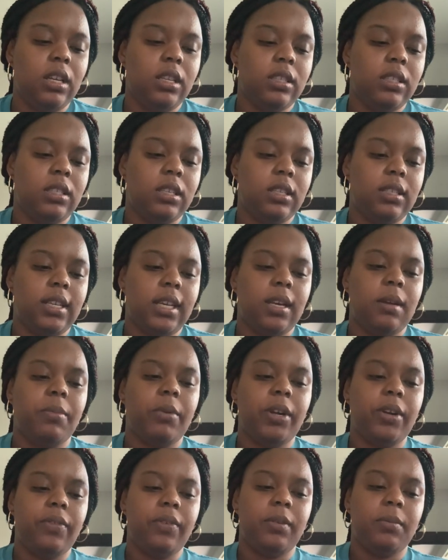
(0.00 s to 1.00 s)
to take a
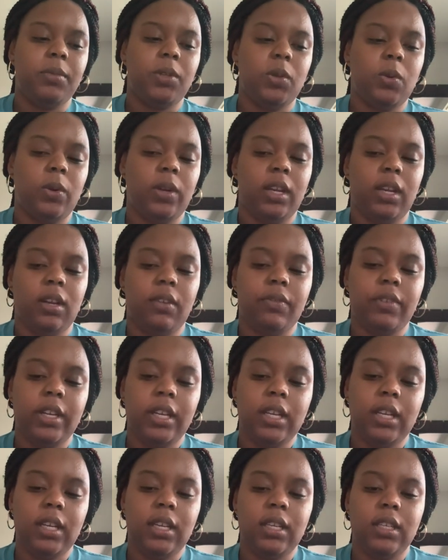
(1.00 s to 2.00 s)
break from doing
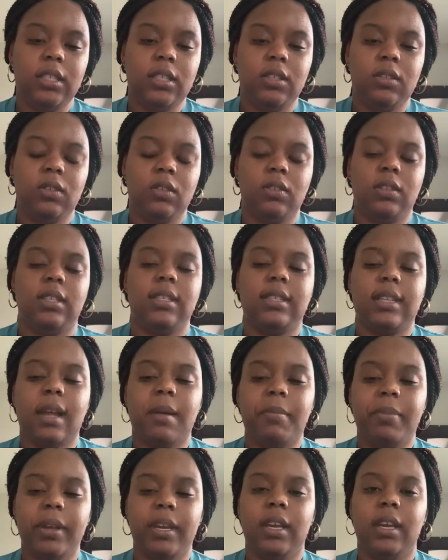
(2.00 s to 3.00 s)
readings, to
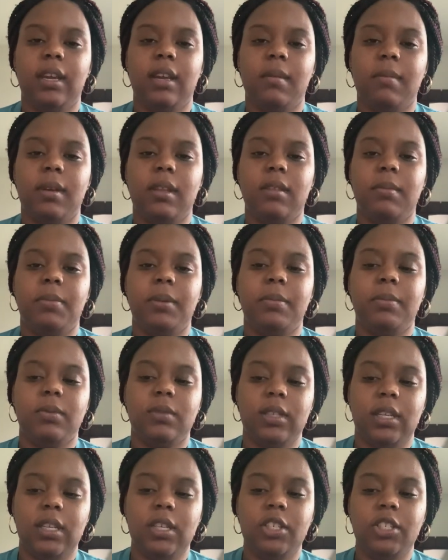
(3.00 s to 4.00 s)
stop picking up other
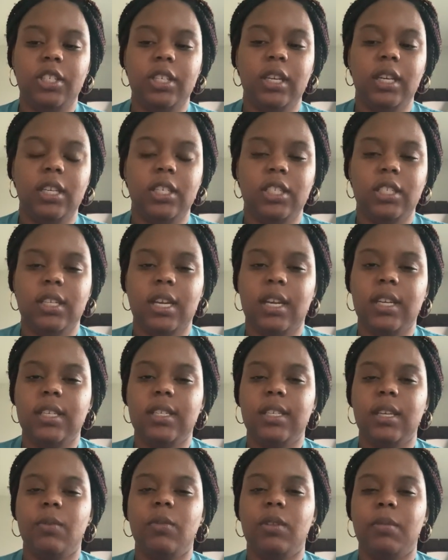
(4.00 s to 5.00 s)
people's energy and just kind of
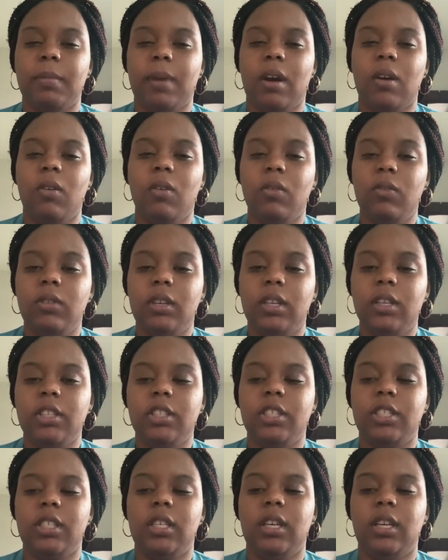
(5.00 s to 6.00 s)
sit with my own
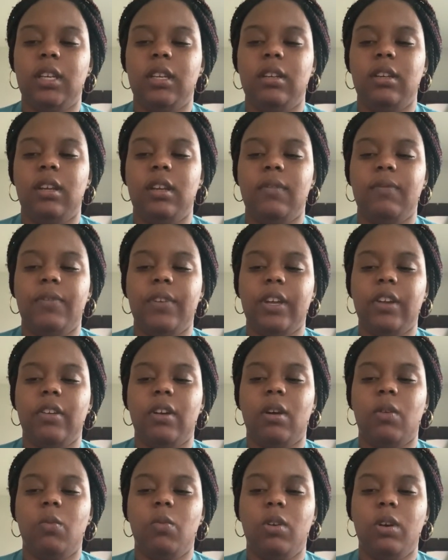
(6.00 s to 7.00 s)
energy and figure
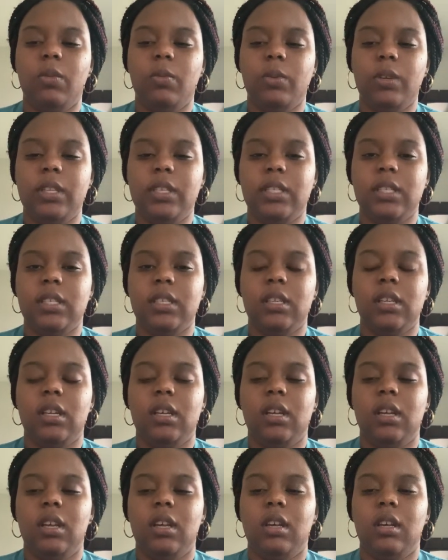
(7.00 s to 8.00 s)
out what was,
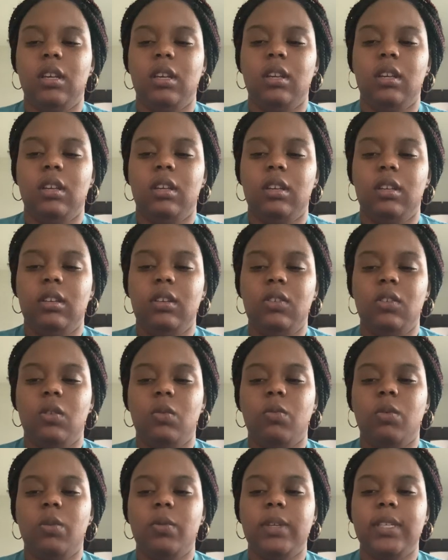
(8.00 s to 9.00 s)

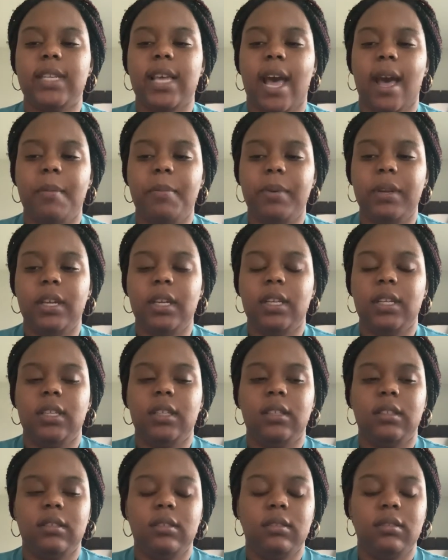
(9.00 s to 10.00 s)
what was
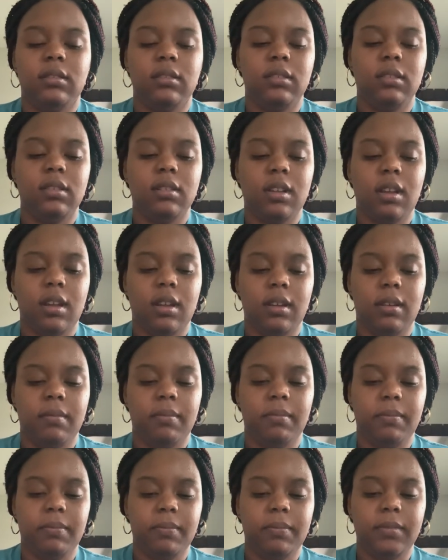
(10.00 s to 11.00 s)
happening
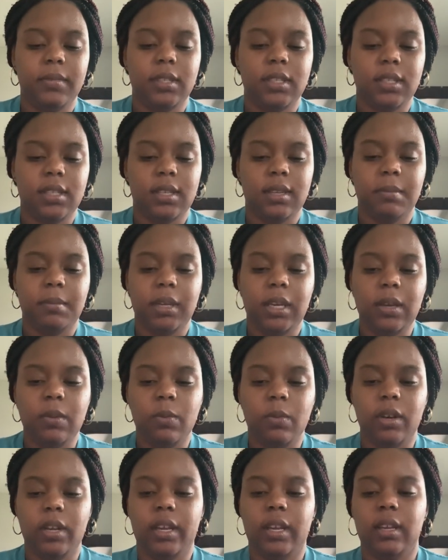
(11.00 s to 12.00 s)
to me,
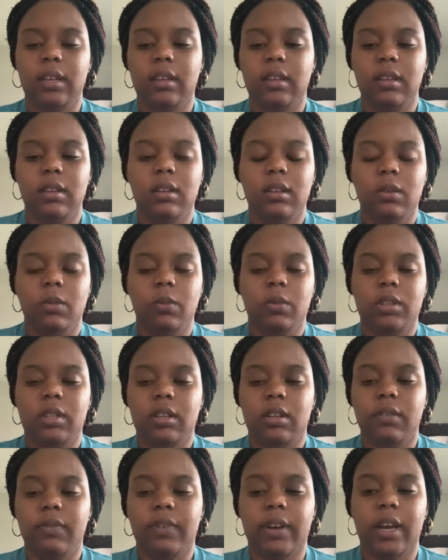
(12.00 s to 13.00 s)
what the
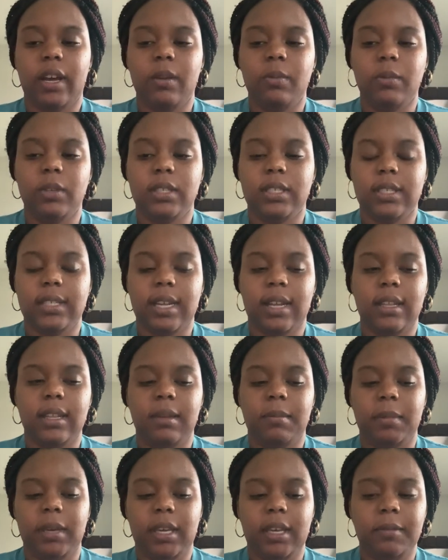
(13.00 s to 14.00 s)
divine was
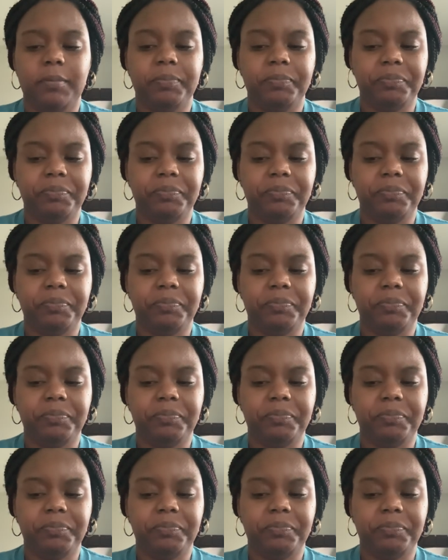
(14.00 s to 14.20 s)
telling me.